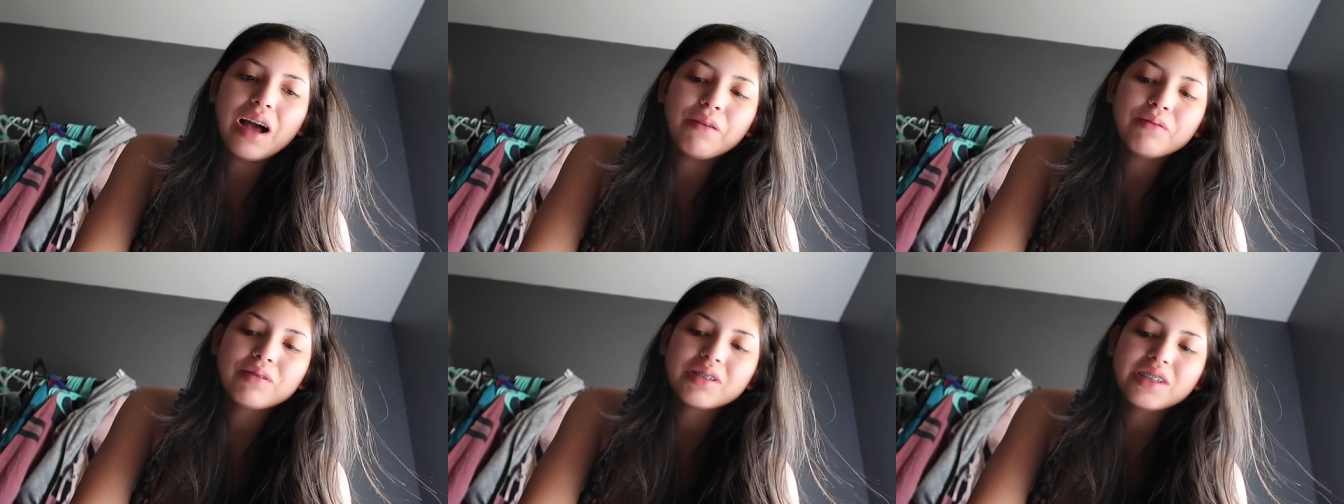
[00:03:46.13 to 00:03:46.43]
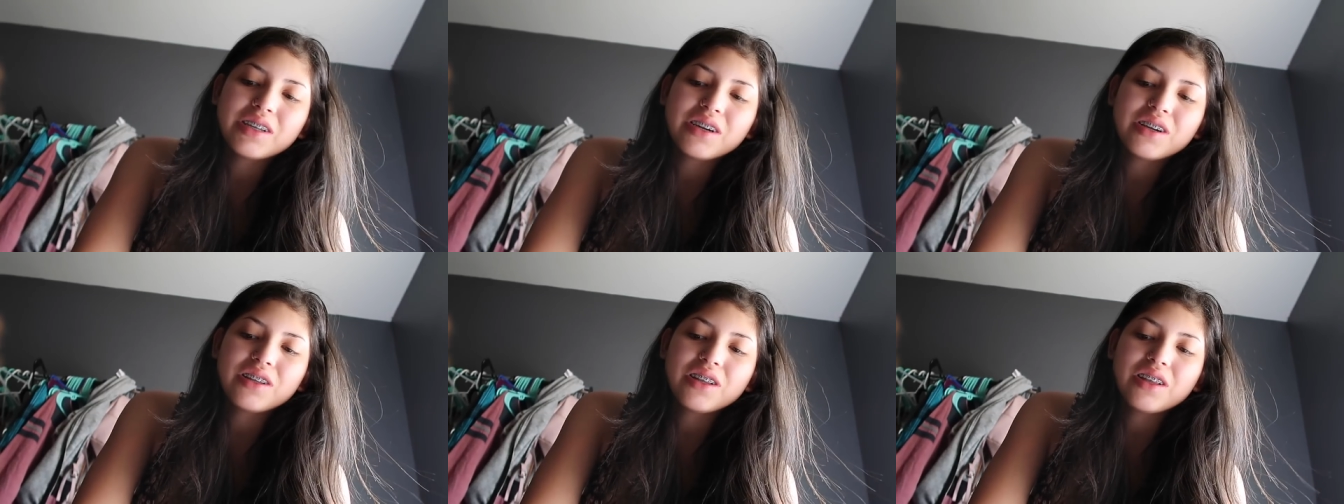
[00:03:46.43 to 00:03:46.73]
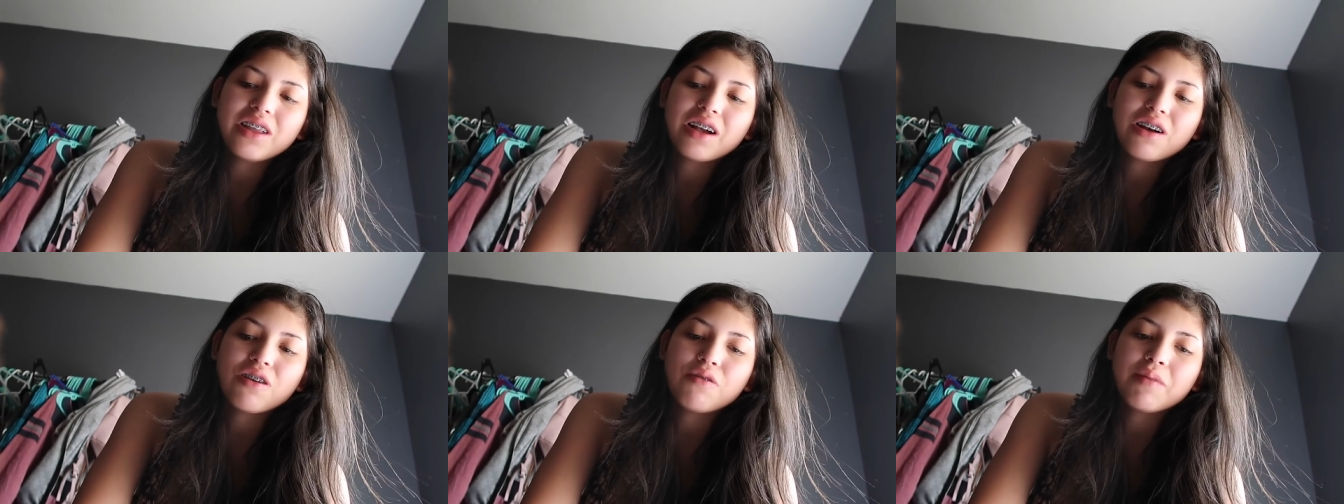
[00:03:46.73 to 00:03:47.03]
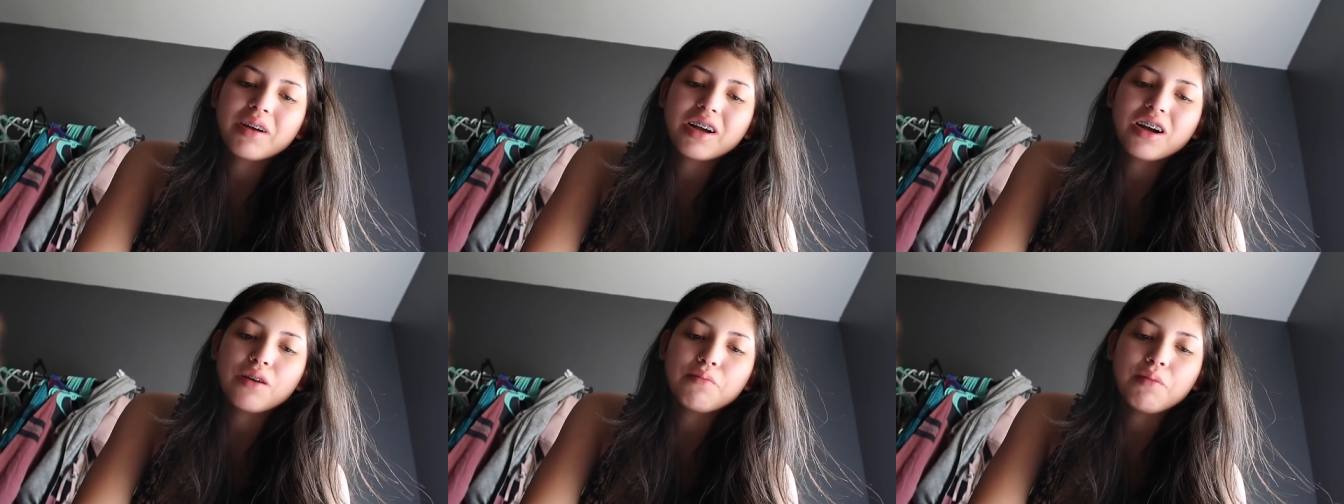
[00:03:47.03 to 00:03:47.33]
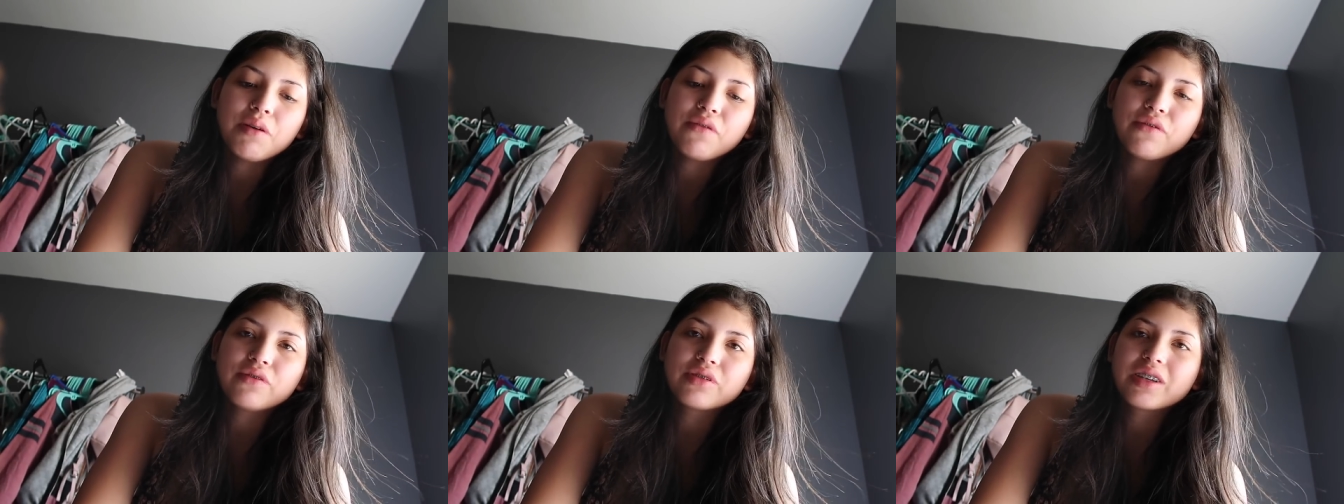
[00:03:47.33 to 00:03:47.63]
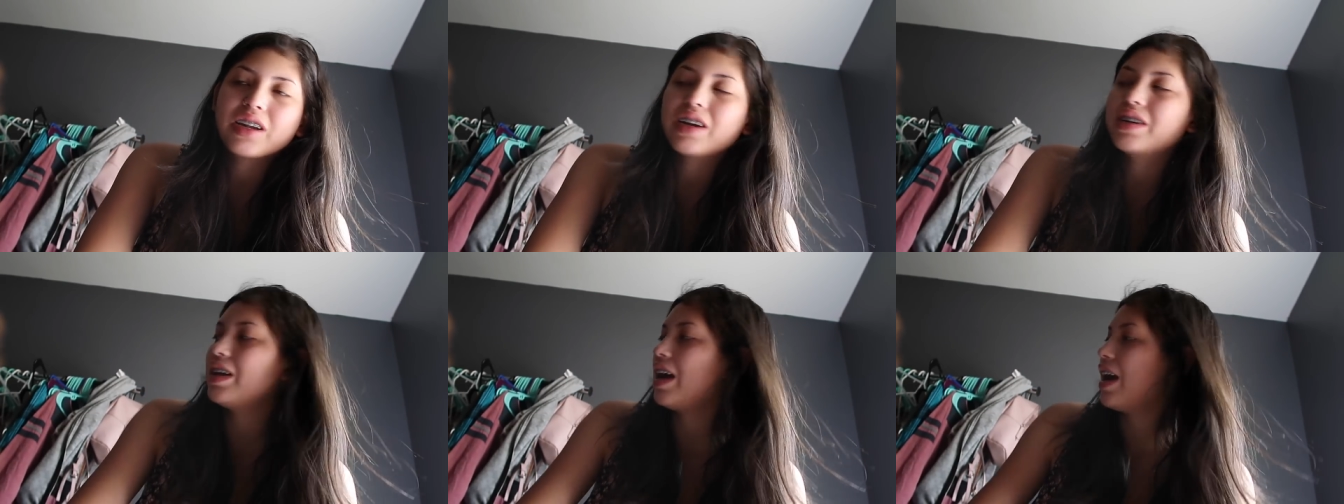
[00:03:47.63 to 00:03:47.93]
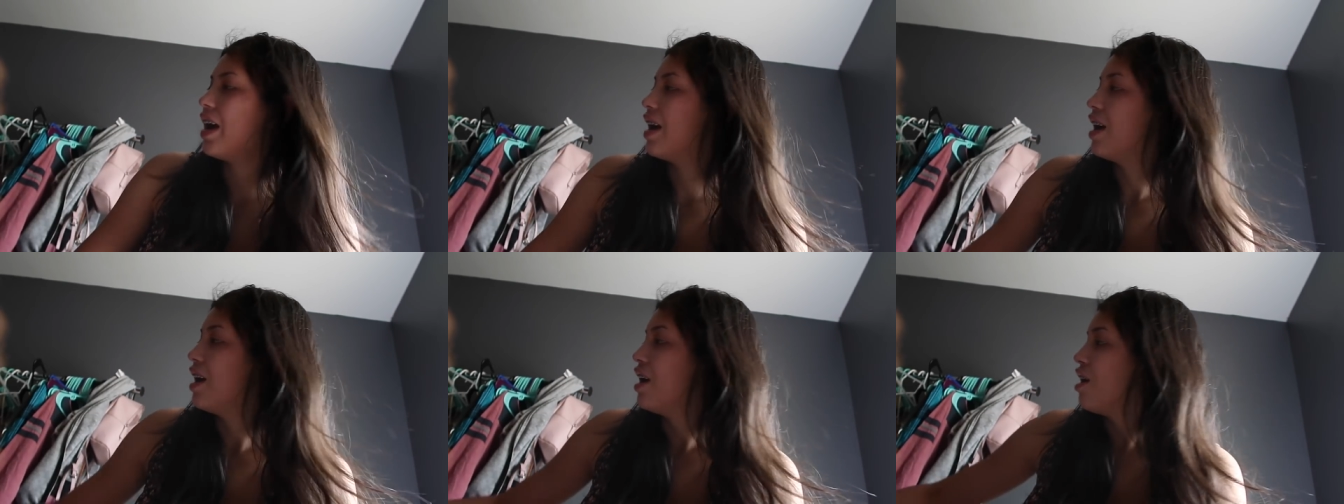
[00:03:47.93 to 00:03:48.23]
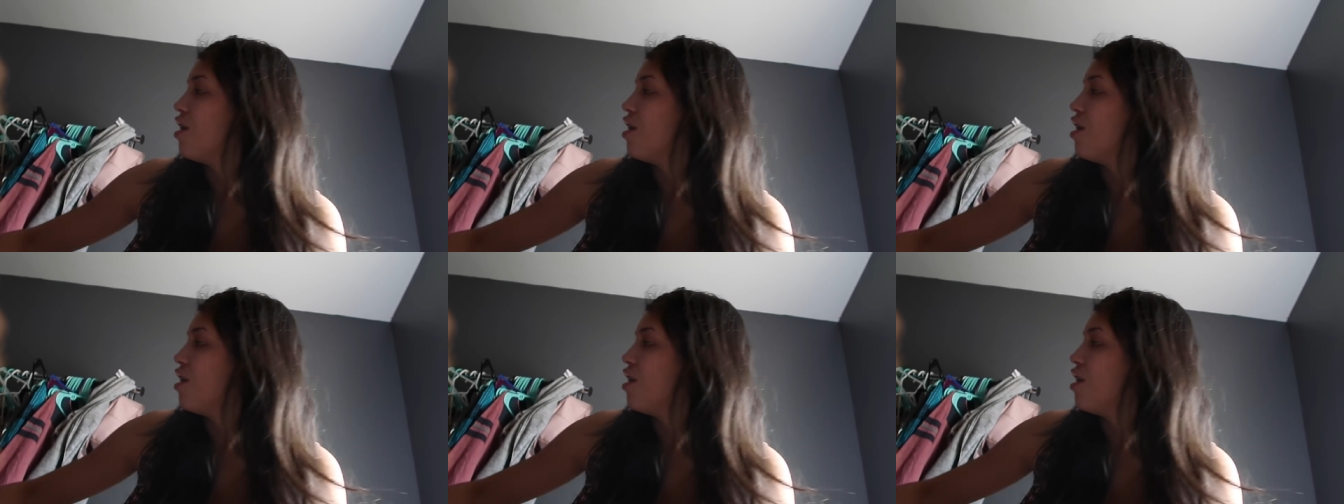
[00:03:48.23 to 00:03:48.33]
I was literally like, oh my god, my phone's going to die.